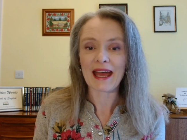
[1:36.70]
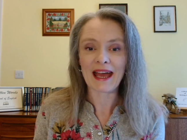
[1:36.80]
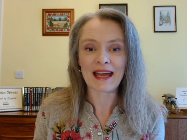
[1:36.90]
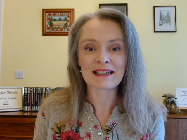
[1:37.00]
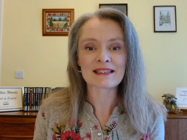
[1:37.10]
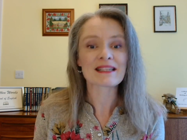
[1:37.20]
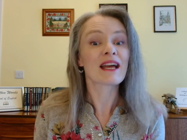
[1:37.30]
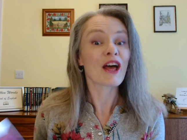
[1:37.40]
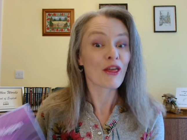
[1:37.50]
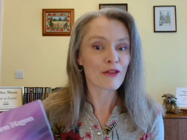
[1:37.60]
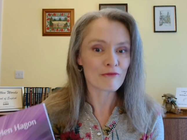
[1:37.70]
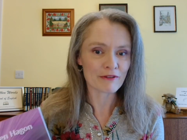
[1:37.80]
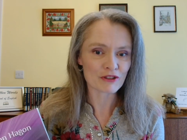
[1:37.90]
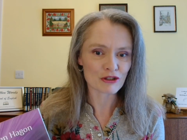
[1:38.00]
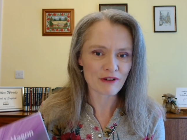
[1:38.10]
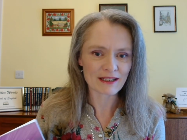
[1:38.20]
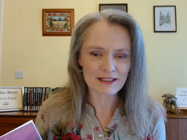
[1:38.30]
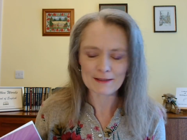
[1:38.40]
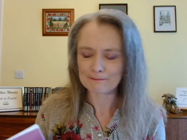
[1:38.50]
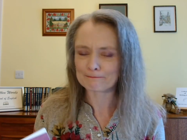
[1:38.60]
and the River
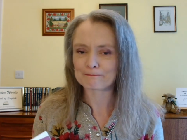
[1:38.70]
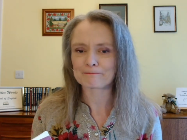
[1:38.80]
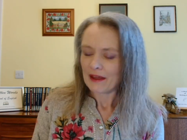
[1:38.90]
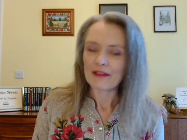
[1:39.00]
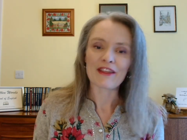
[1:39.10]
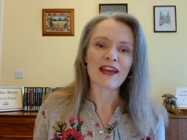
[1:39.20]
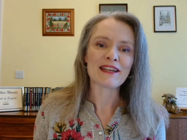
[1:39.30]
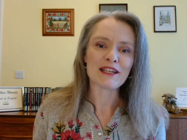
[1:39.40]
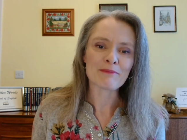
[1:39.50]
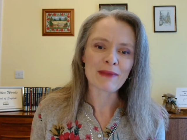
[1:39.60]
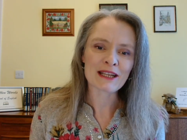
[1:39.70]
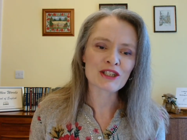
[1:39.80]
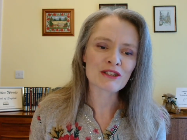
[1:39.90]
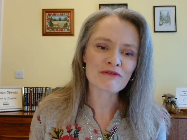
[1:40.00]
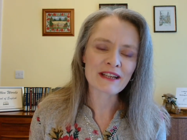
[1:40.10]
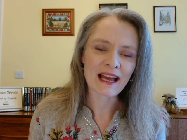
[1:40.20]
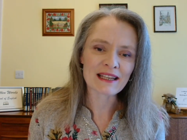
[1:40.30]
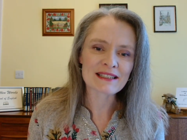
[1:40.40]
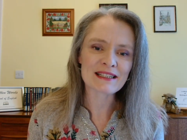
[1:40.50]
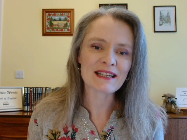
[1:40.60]
Trent. Then Imagined
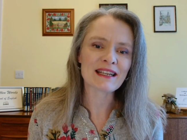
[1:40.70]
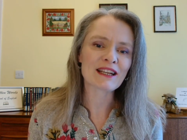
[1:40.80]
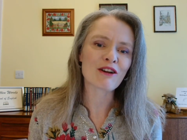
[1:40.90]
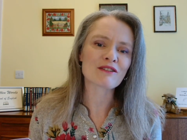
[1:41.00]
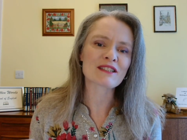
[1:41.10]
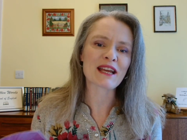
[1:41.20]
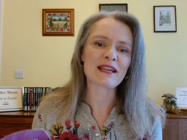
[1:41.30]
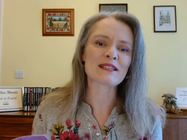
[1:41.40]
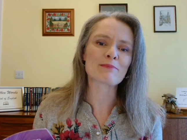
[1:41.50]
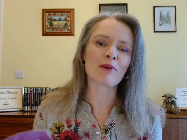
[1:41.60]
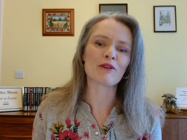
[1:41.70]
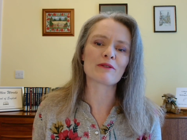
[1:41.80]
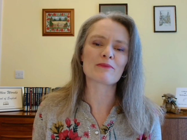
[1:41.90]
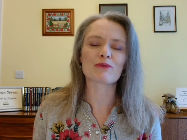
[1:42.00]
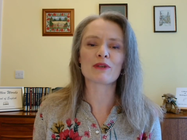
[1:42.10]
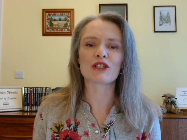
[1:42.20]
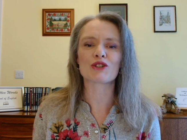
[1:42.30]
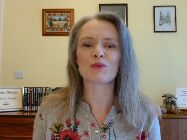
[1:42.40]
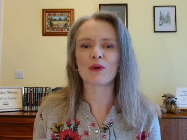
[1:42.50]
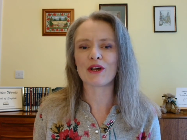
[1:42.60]
Reality contains poems
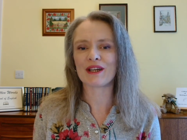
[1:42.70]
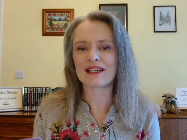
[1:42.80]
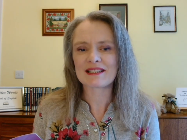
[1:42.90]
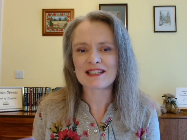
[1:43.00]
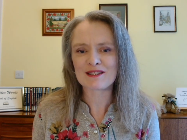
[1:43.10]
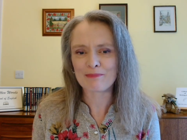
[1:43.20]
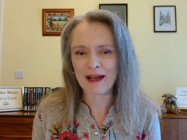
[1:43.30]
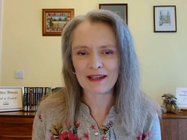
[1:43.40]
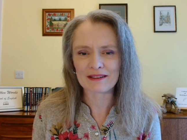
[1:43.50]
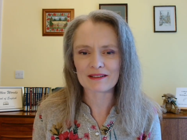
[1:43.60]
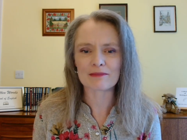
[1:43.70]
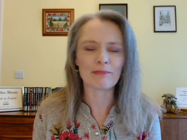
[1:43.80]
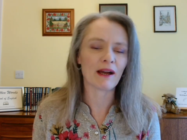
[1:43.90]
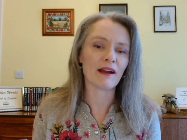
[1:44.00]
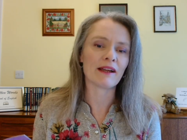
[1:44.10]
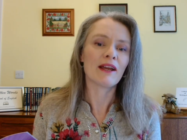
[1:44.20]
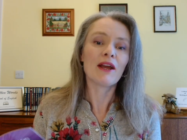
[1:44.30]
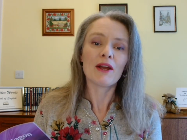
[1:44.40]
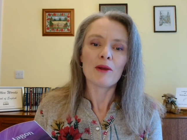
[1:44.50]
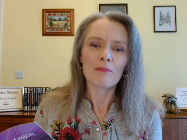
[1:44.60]
which were inspired by
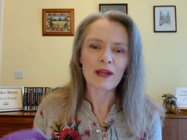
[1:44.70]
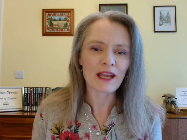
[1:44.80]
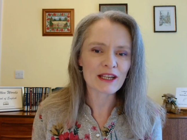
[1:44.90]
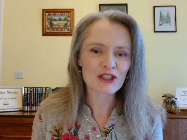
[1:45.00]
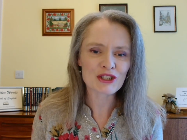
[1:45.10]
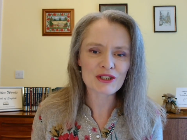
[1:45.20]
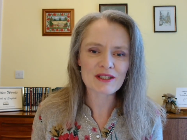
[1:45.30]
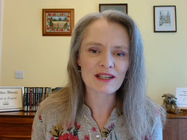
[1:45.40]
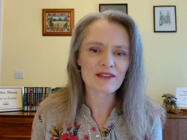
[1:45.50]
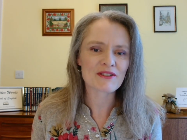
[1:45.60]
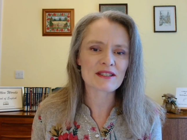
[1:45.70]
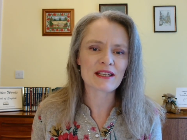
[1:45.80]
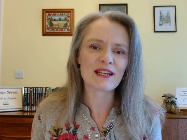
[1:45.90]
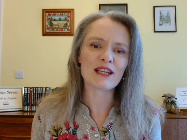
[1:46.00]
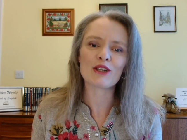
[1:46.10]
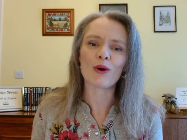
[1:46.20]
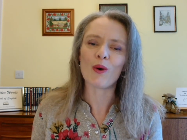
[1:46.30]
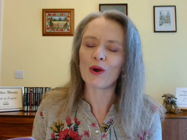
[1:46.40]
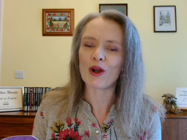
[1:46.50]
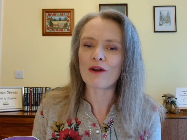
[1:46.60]
pictures that I've seen
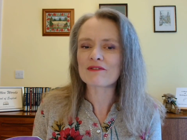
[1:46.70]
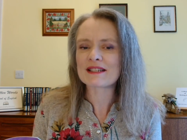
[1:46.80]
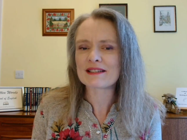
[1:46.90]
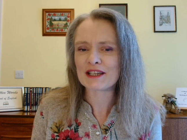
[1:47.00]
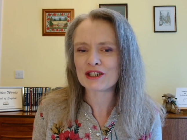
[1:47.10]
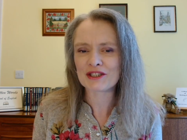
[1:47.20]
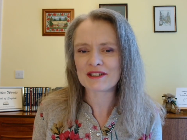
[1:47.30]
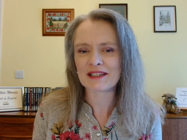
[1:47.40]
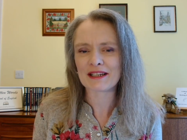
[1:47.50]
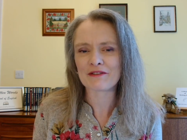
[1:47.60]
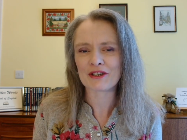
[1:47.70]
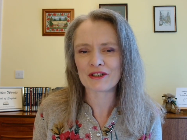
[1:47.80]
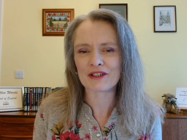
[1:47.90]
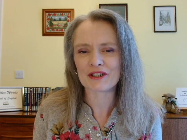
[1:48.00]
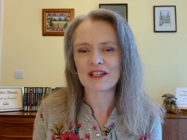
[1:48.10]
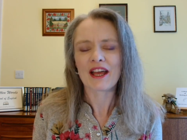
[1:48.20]
or conversations that I've heard